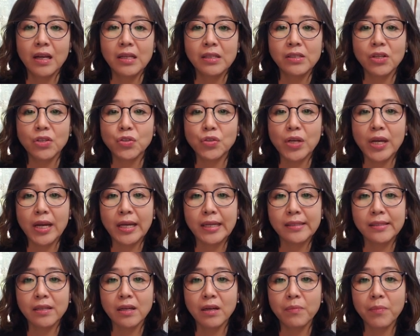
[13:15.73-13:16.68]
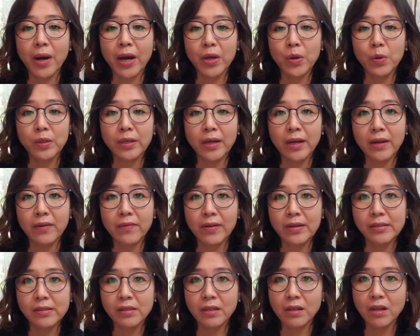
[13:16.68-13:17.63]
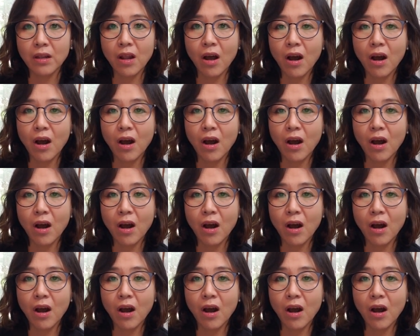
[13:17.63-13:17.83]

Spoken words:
such as biodiversity